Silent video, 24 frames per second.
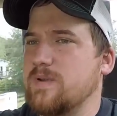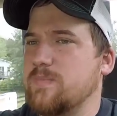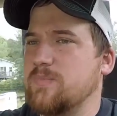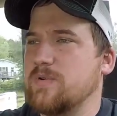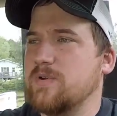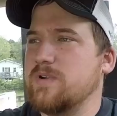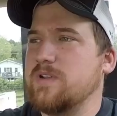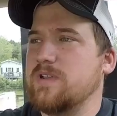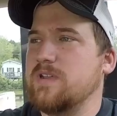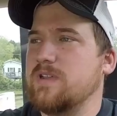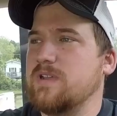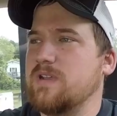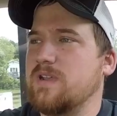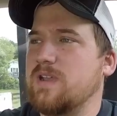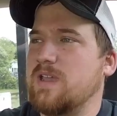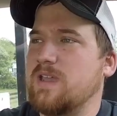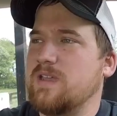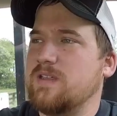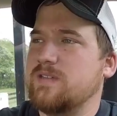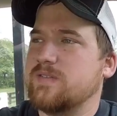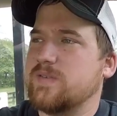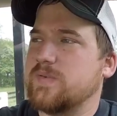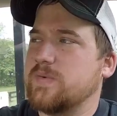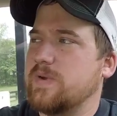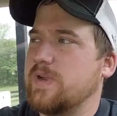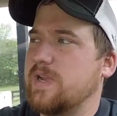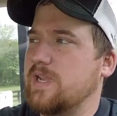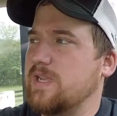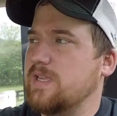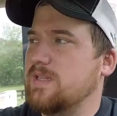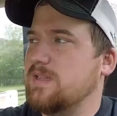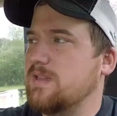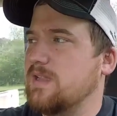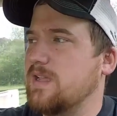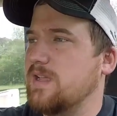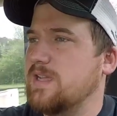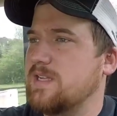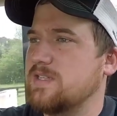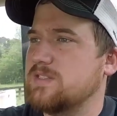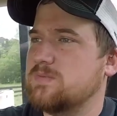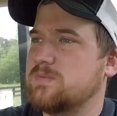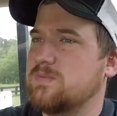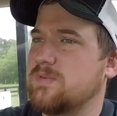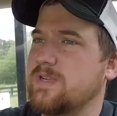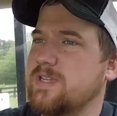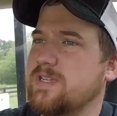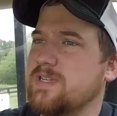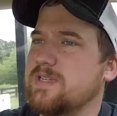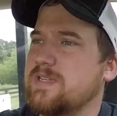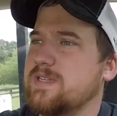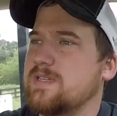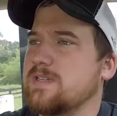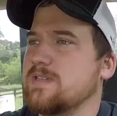pretty good days of rain last week.